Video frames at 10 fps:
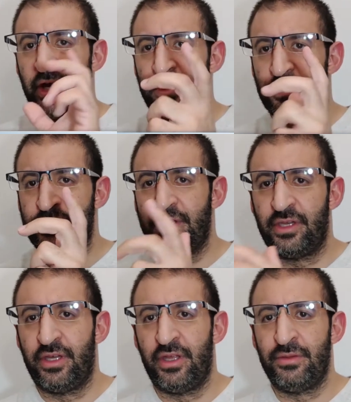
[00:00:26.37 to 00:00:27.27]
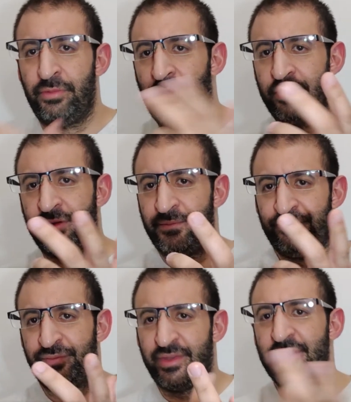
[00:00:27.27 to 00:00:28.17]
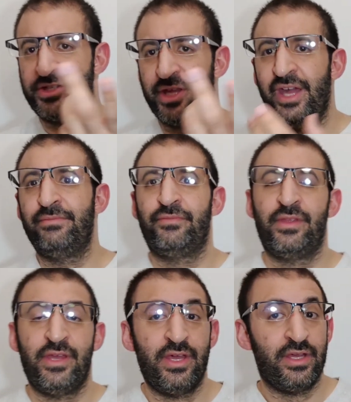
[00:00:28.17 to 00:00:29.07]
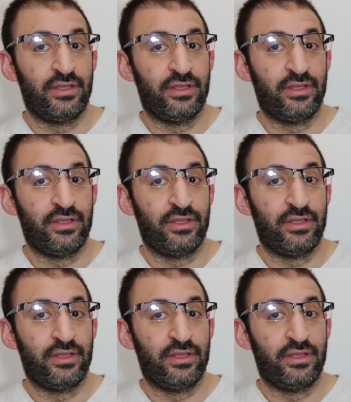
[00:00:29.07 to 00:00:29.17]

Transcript: or we can use both each time?